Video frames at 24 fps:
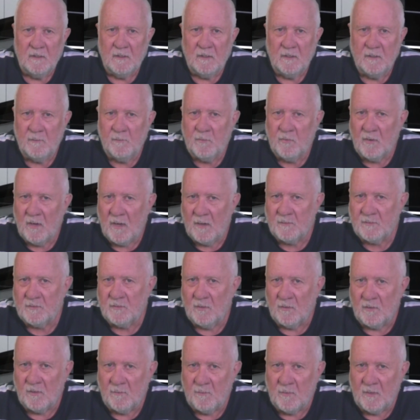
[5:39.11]
and perhaps
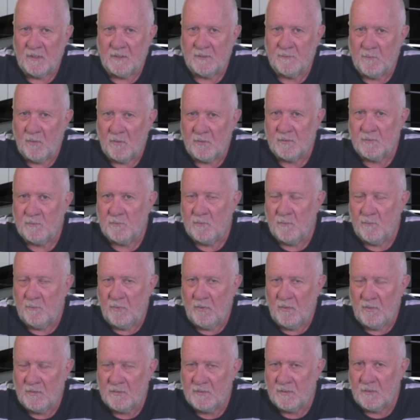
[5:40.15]
not the best possible
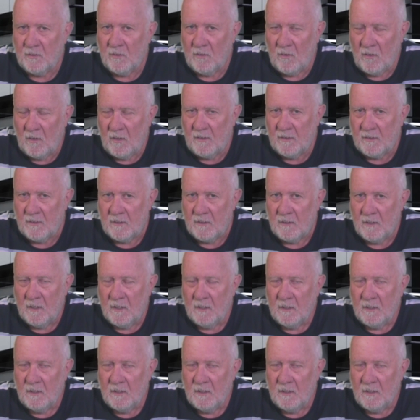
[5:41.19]
person either